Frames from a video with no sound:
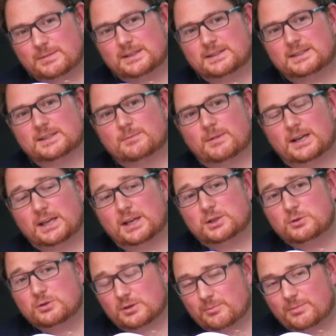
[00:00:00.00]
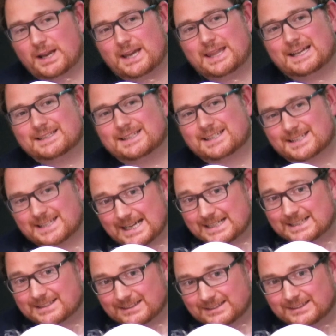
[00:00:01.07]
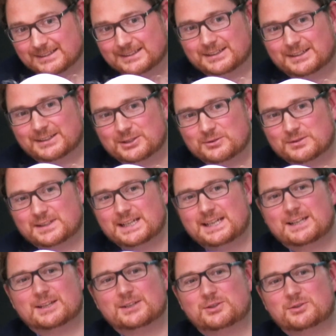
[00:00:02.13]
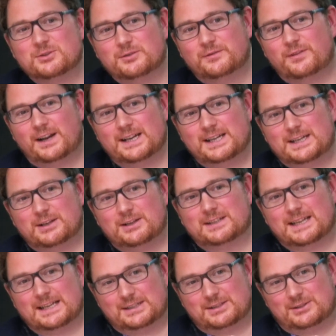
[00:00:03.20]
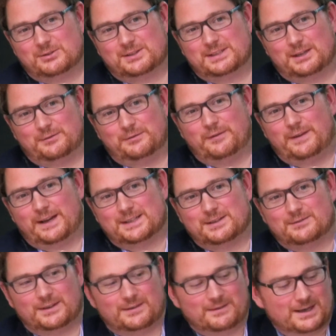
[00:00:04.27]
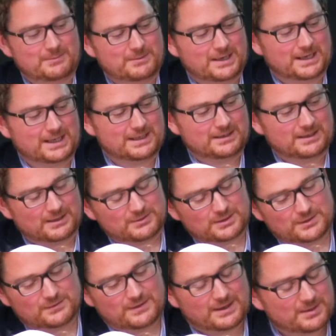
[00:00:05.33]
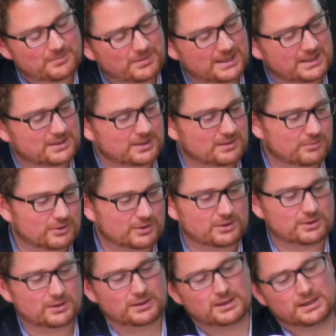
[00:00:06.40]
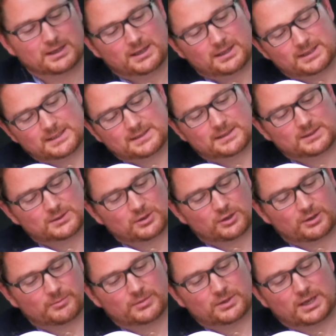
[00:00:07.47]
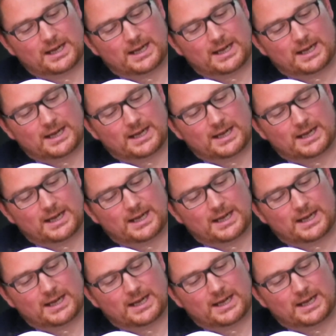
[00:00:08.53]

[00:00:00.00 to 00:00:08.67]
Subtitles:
spends its money, and you compare that to states, you see that you're fighting against yourself effectively, right? I mean, I just found the page in the book. These are the top